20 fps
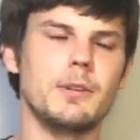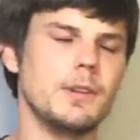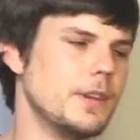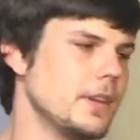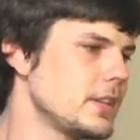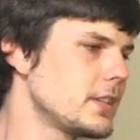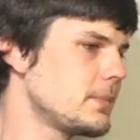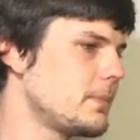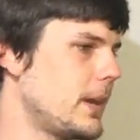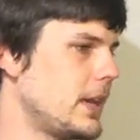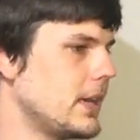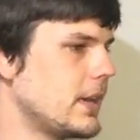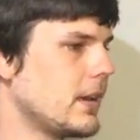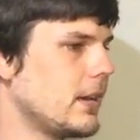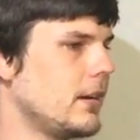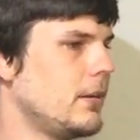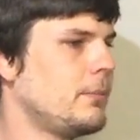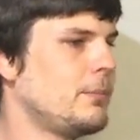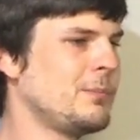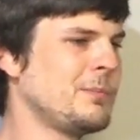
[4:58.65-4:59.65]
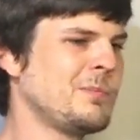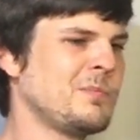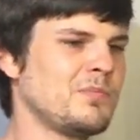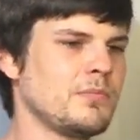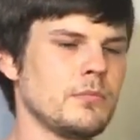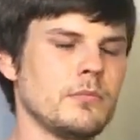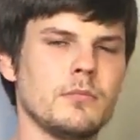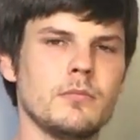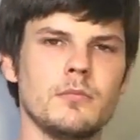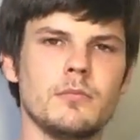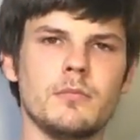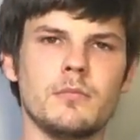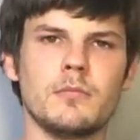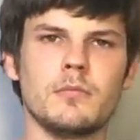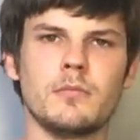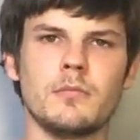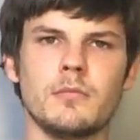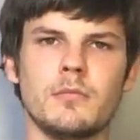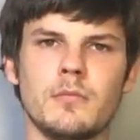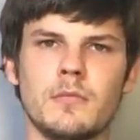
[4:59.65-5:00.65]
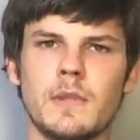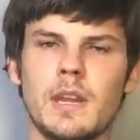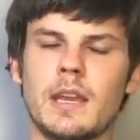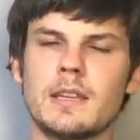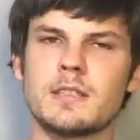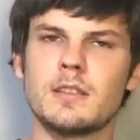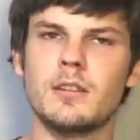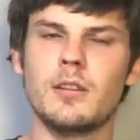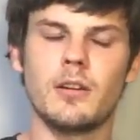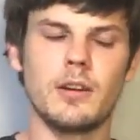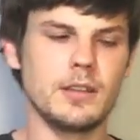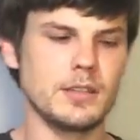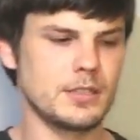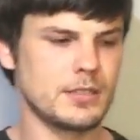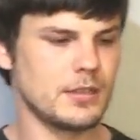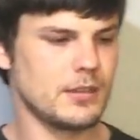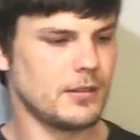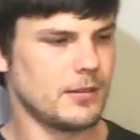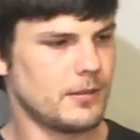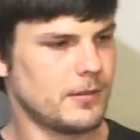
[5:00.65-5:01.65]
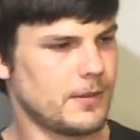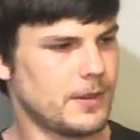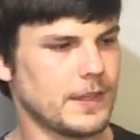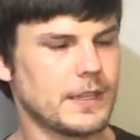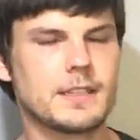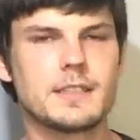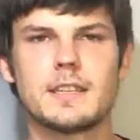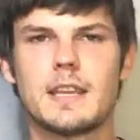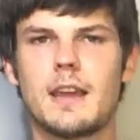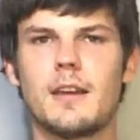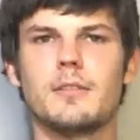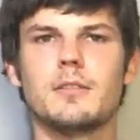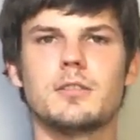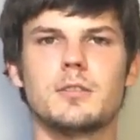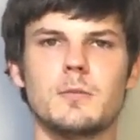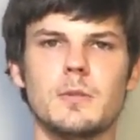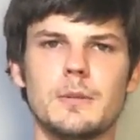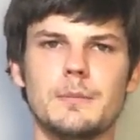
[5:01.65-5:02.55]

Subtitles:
With this speaker, has a nice thick sound to